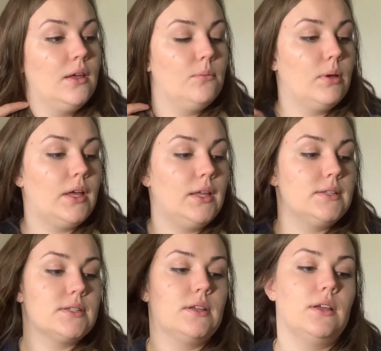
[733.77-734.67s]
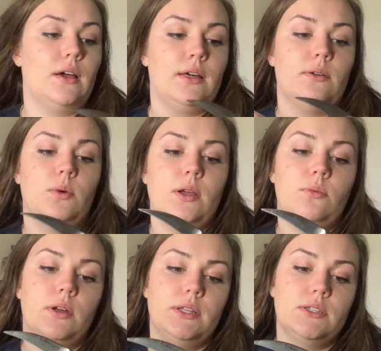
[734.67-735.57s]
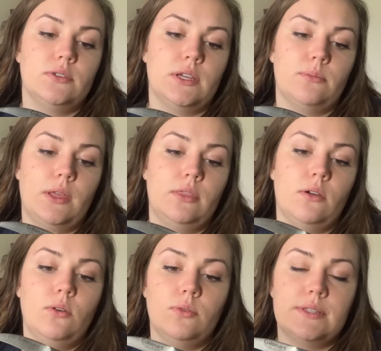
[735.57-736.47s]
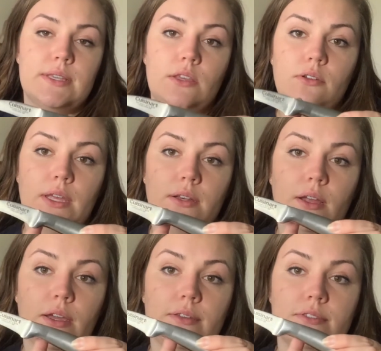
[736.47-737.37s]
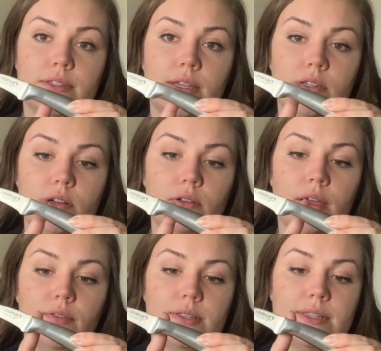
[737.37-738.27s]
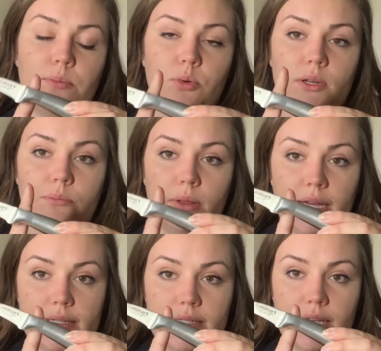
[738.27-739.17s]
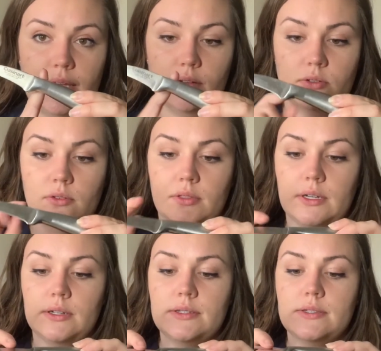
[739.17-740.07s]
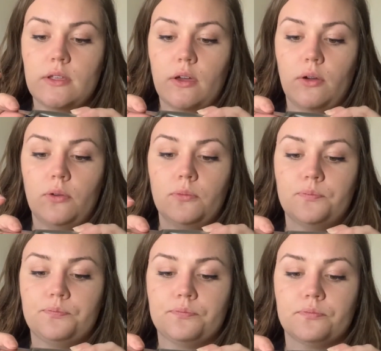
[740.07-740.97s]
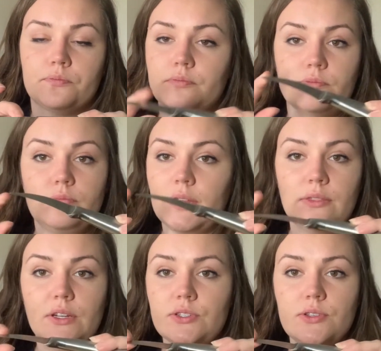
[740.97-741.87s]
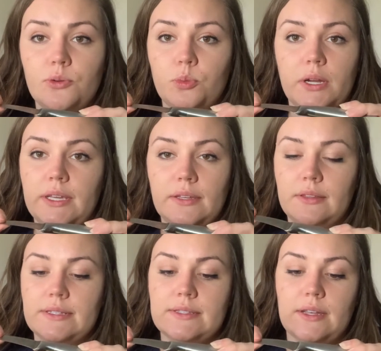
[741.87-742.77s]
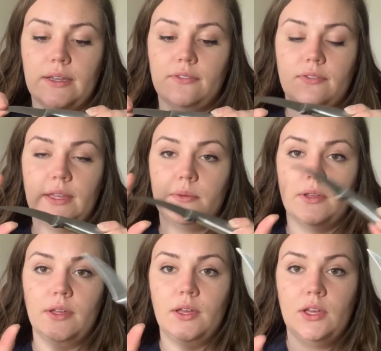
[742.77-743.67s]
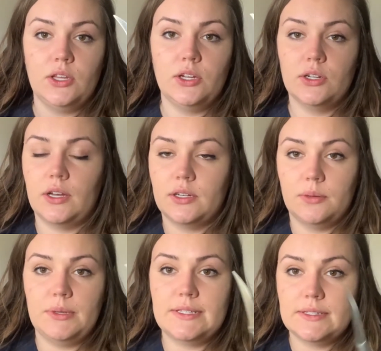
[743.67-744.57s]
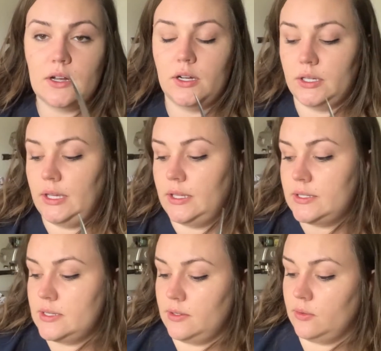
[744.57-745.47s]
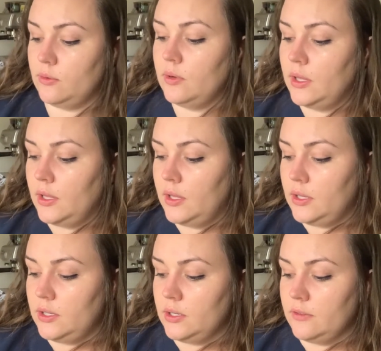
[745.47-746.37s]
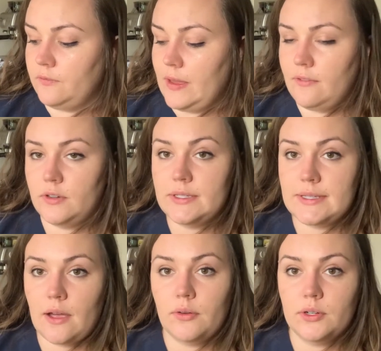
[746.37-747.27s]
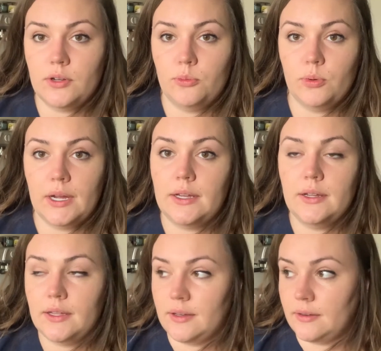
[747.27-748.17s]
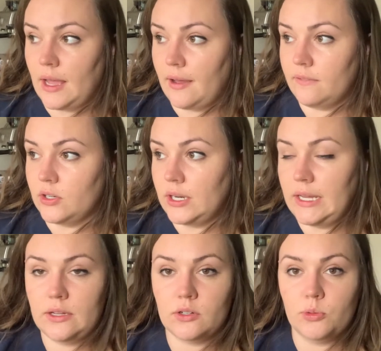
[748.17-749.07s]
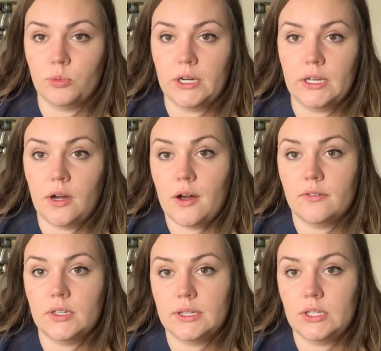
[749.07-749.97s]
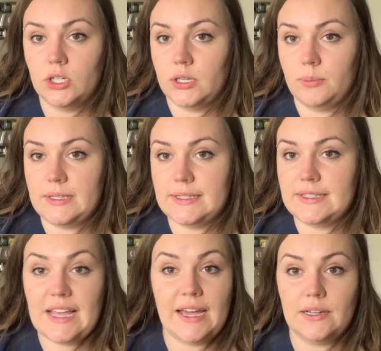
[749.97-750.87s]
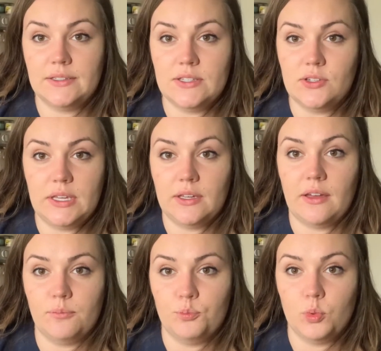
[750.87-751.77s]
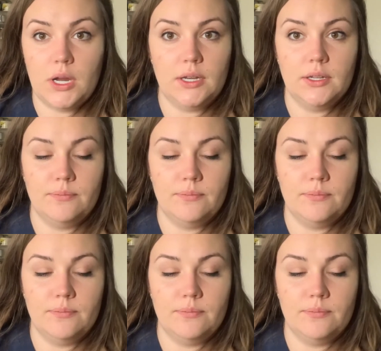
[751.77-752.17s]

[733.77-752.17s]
But what I wanted to recommend though was that you get knives that don't have a separate plastic handle. There's no breaking this knife. Like, you're not going to be sawing into your favorite sourdough bread and have your handle break off, and then you're going to be sad because you can't have bread.